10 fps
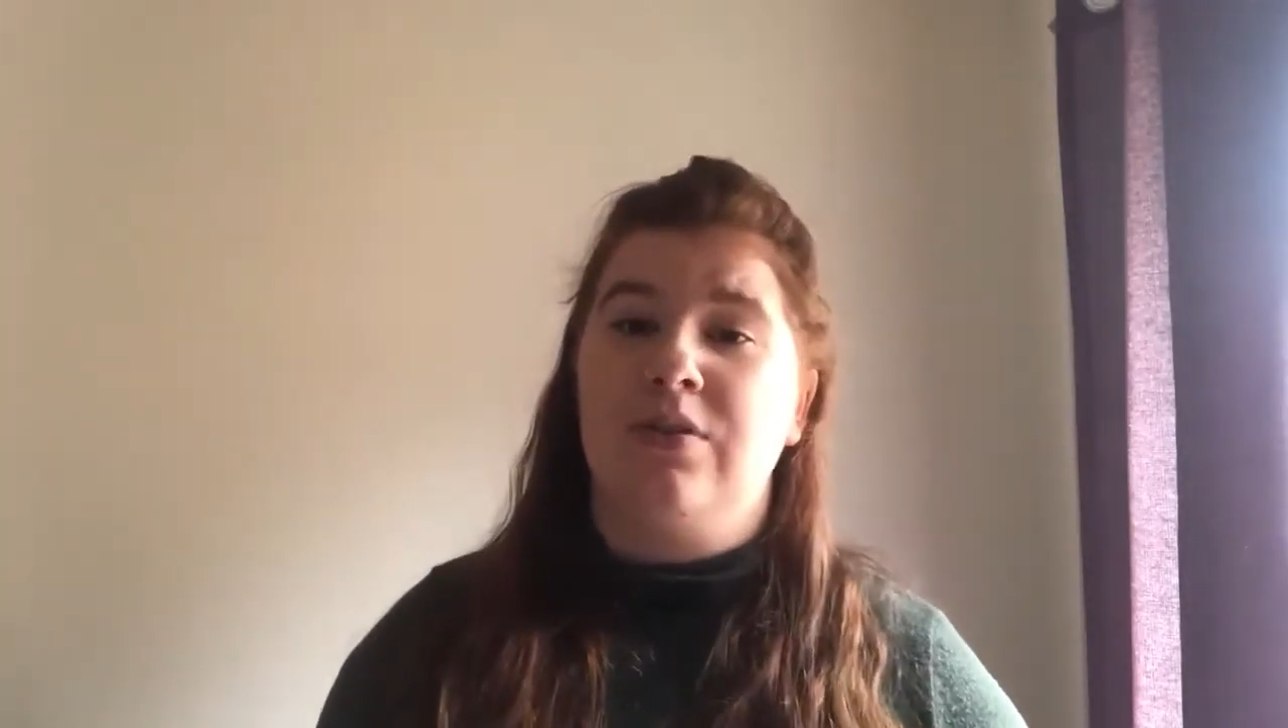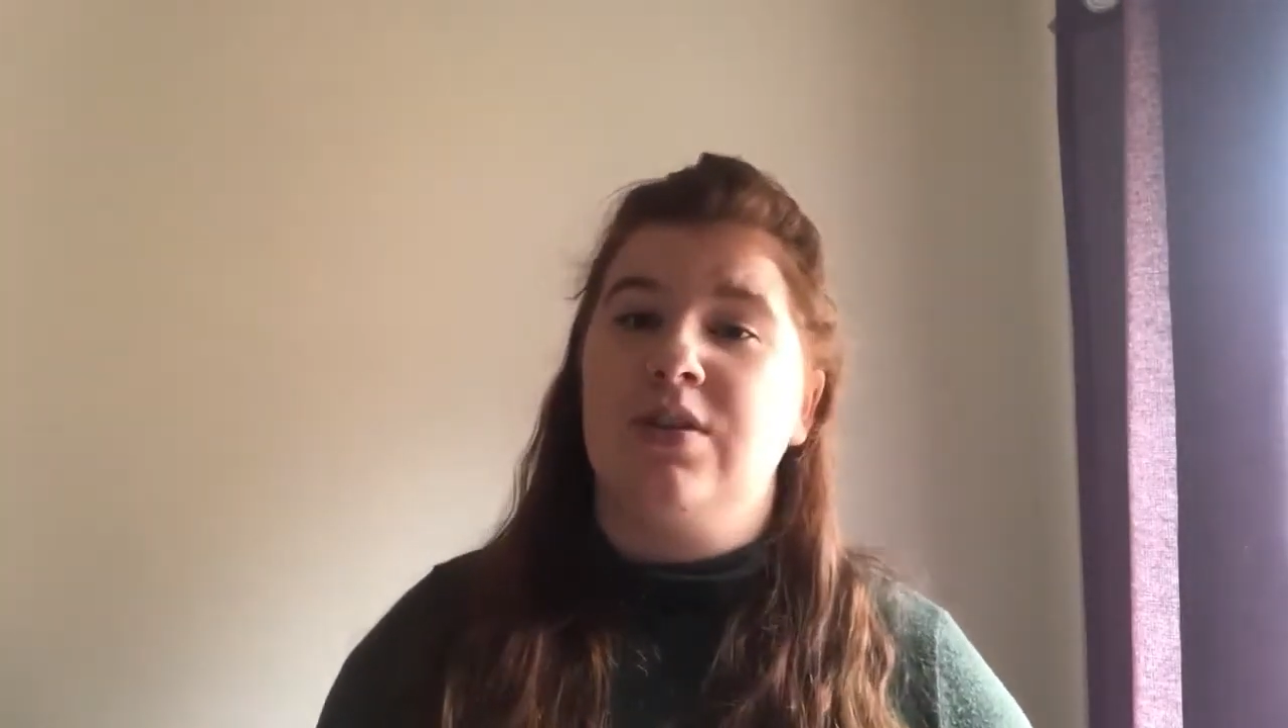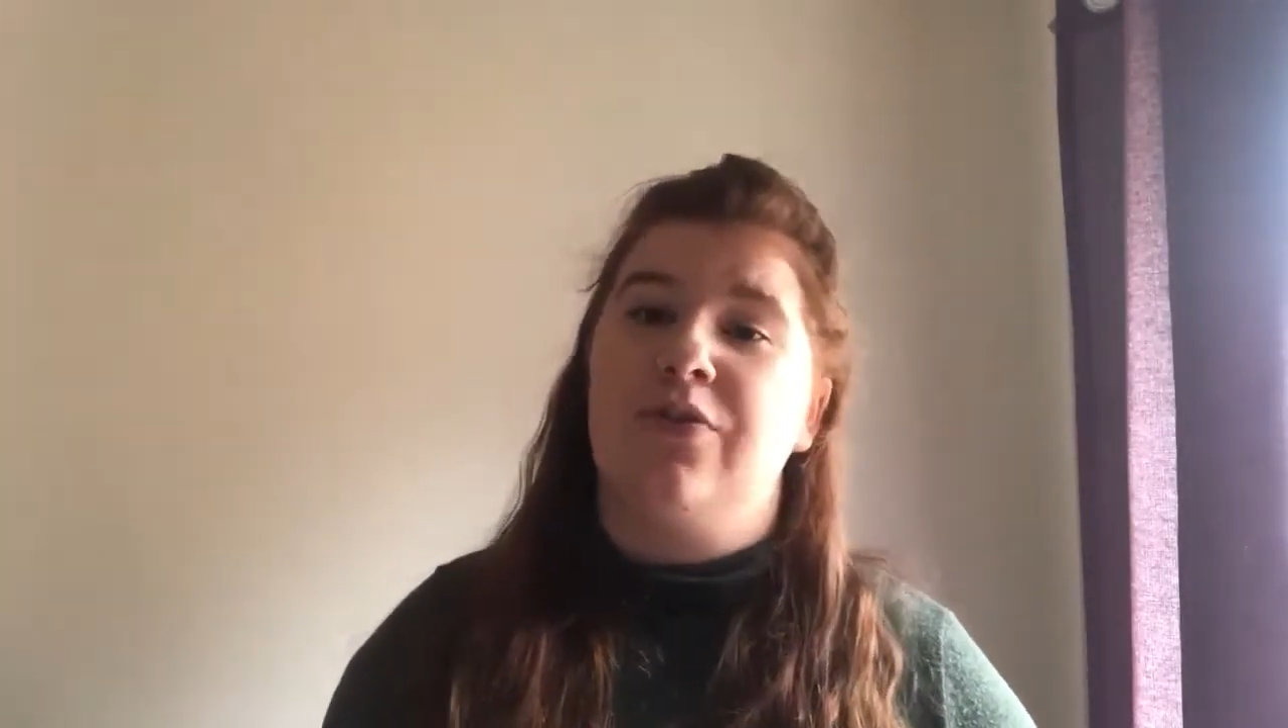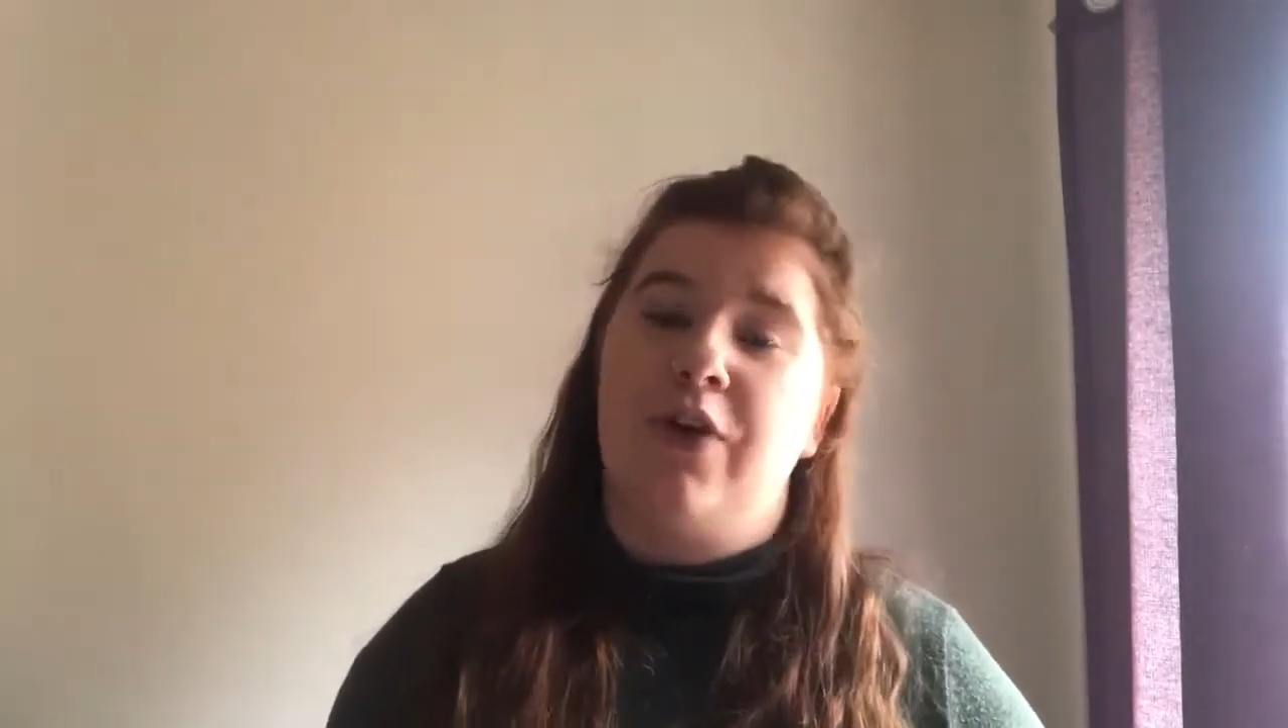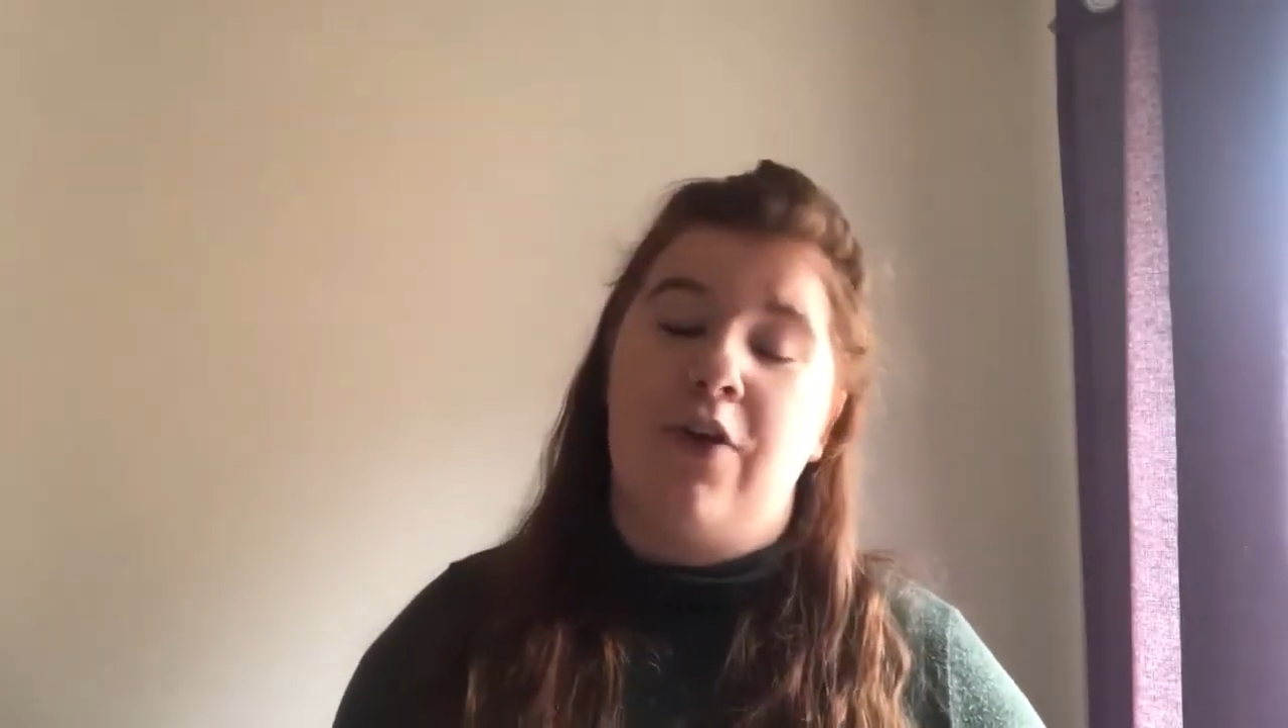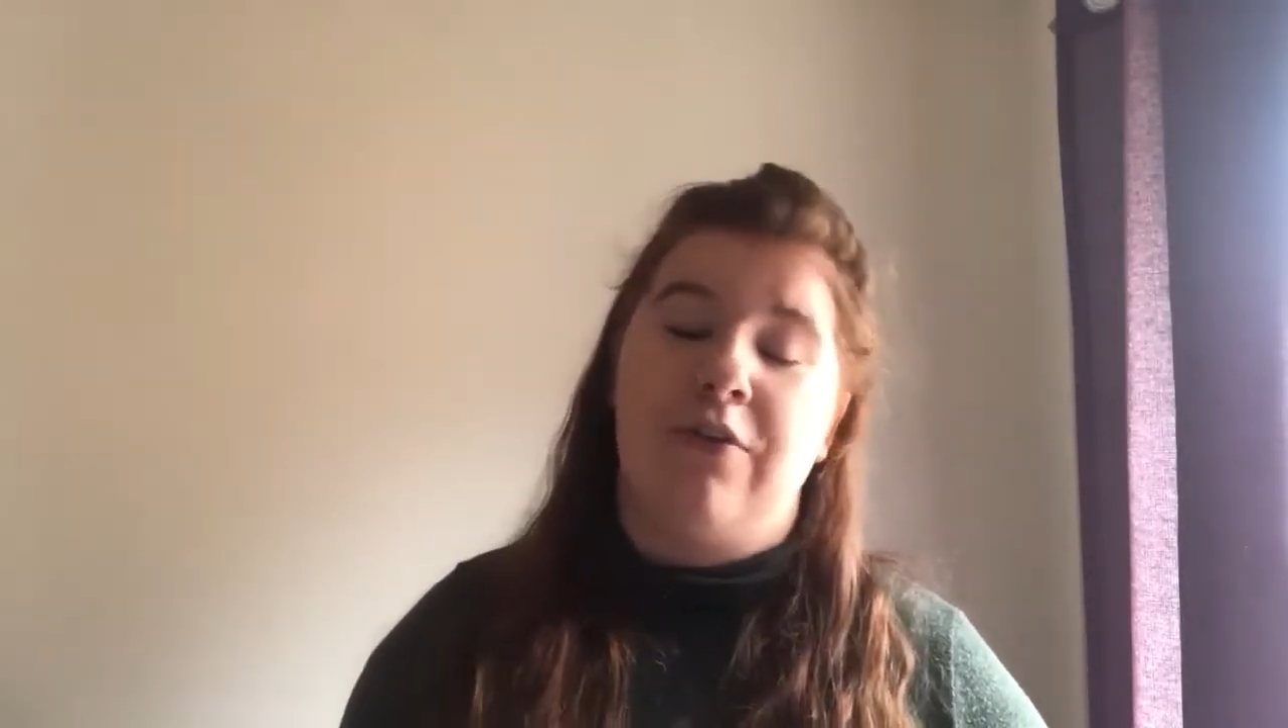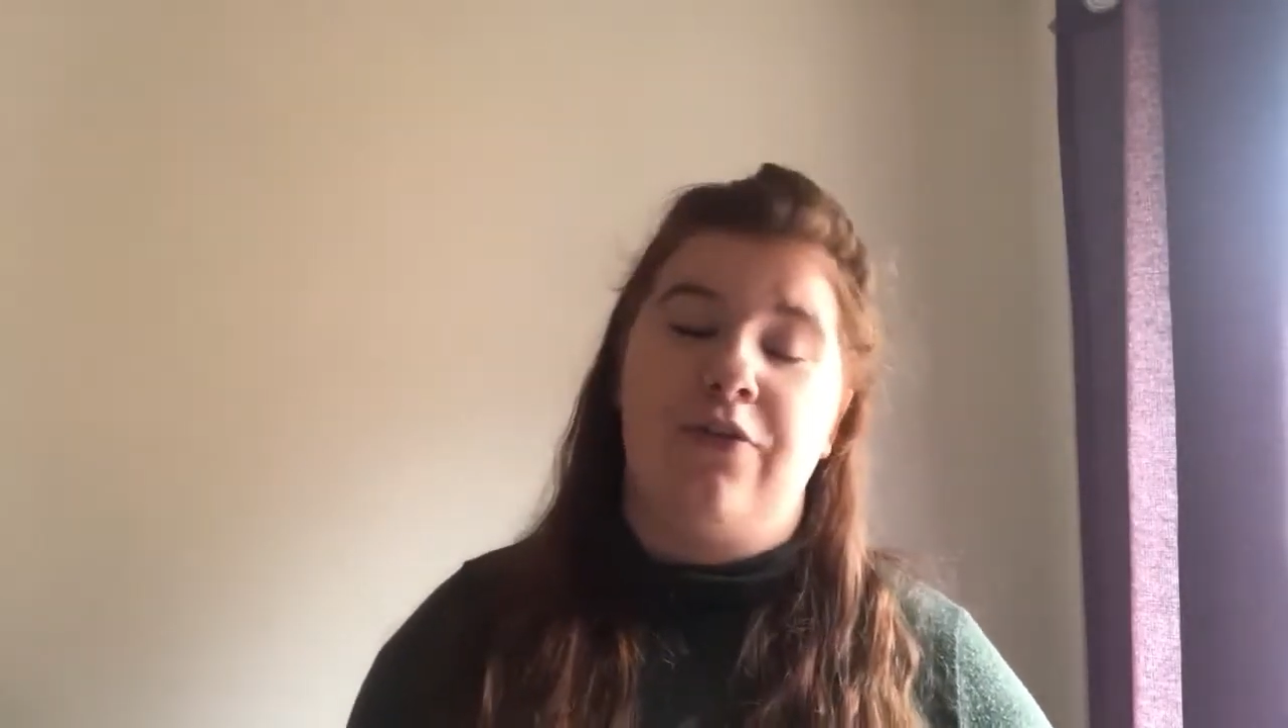the safari